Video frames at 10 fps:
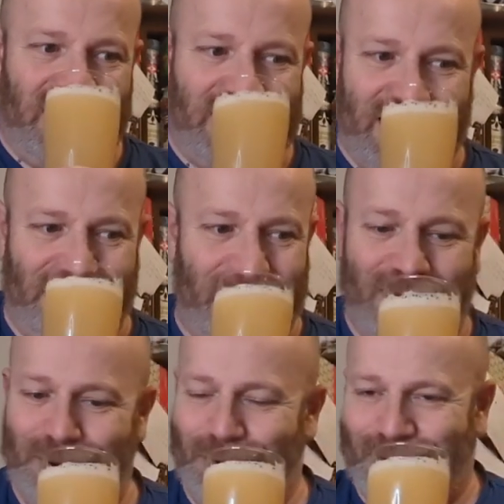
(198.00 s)
Definitely
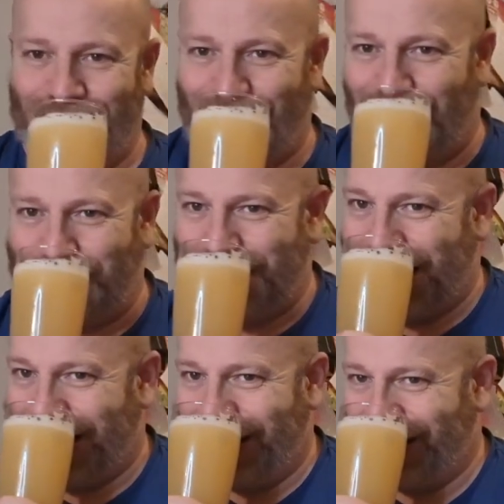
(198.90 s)
New England
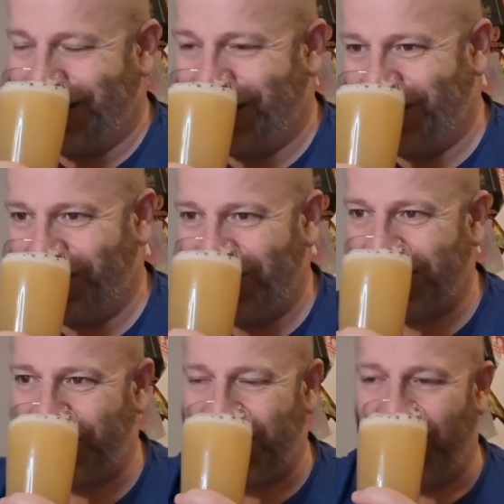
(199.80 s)
IPA.
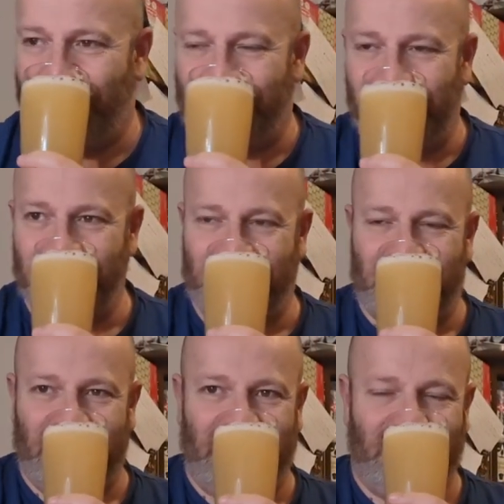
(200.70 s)
Stone fruits.